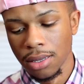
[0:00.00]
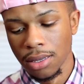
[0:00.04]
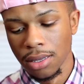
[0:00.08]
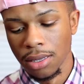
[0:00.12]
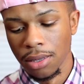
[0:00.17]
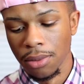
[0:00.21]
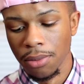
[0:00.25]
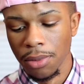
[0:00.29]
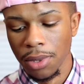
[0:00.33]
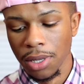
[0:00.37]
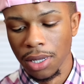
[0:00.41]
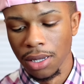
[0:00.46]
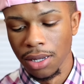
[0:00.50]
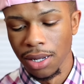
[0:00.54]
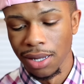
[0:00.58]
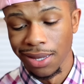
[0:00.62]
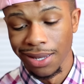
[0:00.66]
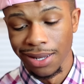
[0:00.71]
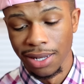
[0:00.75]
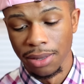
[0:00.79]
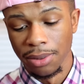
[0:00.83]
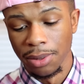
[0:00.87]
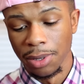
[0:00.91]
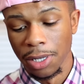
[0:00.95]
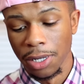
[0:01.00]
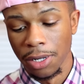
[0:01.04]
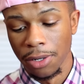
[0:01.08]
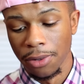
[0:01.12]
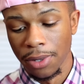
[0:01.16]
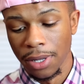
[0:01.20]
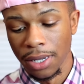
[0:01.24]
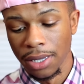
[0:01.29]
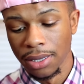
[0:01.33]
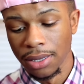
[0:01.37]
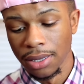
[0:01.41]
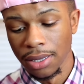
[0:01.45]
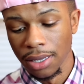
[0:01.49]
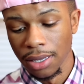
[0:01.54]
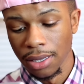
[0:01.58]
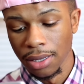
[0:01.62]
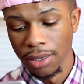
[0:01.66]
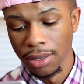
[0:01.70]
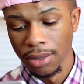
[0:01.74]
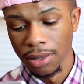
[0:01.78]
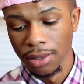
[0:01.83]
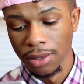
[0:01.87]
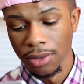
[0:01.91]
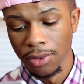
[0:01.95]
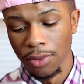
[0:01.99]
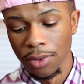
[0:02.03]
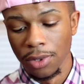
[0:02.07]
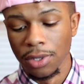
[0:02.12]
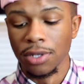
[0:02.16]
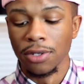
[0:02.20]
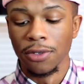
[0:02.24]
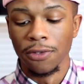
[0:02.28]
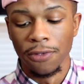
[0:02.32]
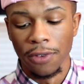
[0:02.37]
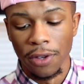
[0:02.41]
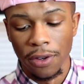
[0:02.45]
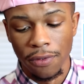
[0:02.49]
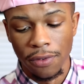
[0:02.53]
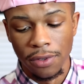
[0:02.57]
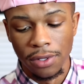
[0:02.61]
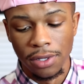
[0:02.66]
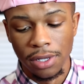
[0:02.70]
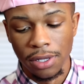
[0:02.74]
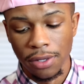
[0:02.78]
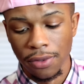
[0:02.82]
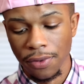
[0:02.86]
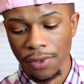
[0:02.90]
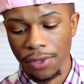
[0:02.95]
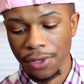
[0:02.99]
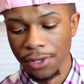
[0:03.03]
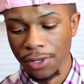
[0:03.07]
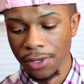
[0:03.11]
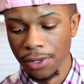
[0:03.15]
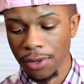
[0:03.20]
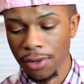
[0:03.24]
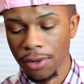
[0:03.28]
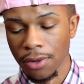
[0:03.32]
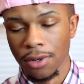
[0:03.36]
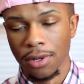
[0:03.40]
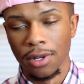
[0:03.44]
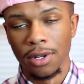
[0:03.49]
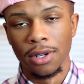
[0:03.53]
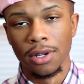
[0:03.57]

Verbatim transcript: To me, I think I'm saying it right, says, what's your favorite T V show?